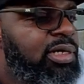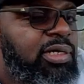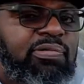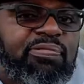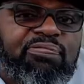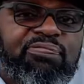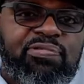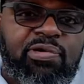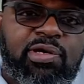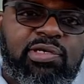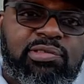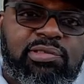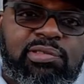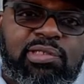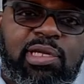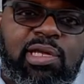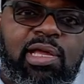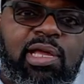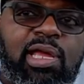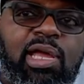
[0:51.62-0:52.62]
First,
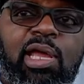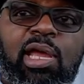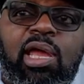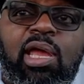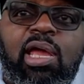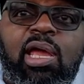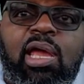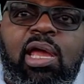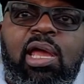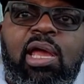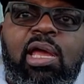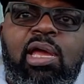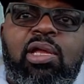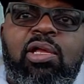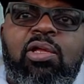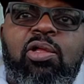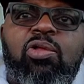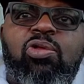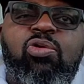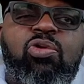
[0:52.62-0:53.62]

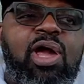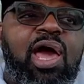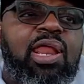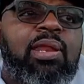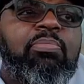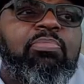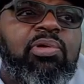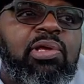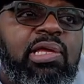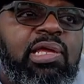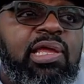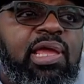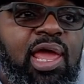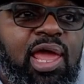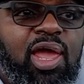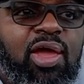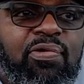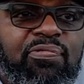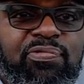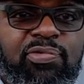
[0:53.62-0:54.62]
you got to be
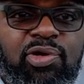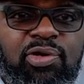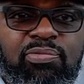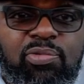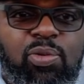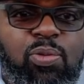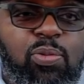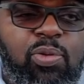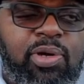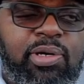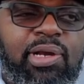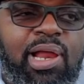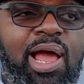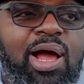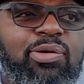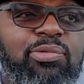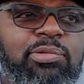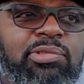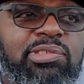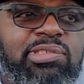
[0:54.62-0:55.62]
careful of going
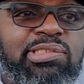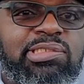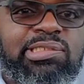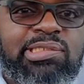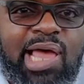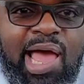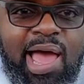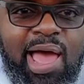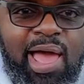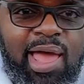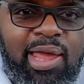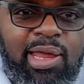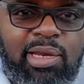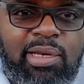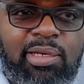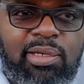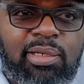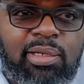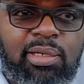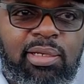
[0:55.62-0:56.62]

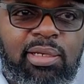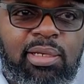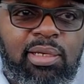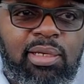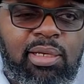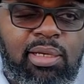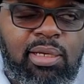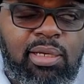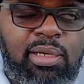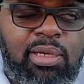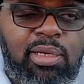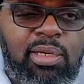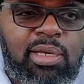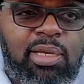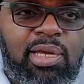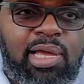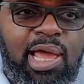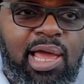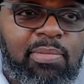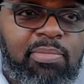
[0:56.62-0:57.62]
outside
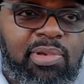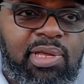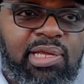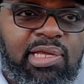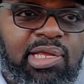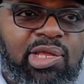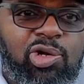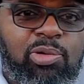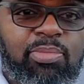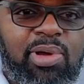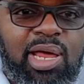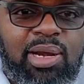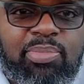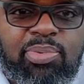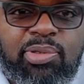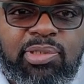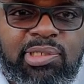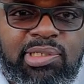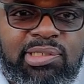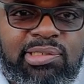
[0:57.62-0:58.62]
and being killed by the
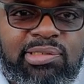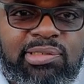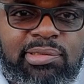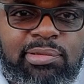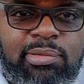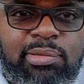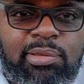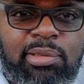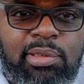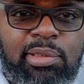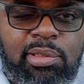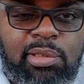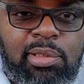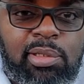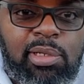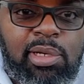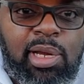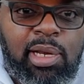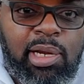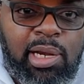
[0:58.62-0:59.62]
police.
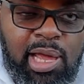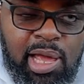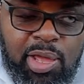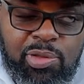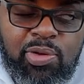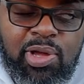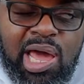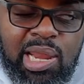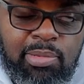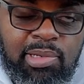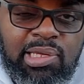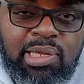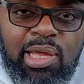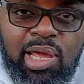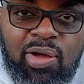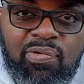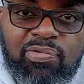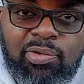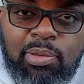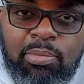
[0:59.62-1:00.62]
And now you got to be
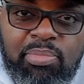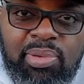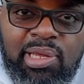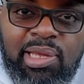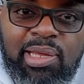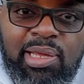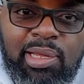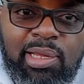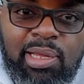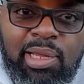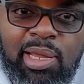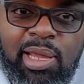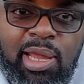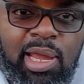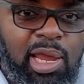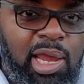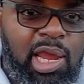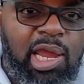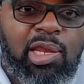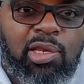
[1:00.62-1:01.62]
careful of being
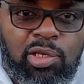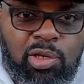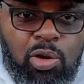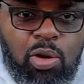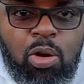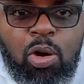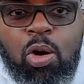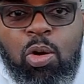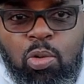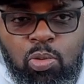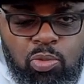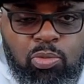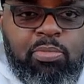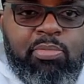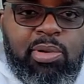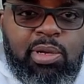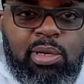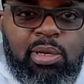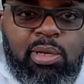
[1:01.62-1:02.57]
in your home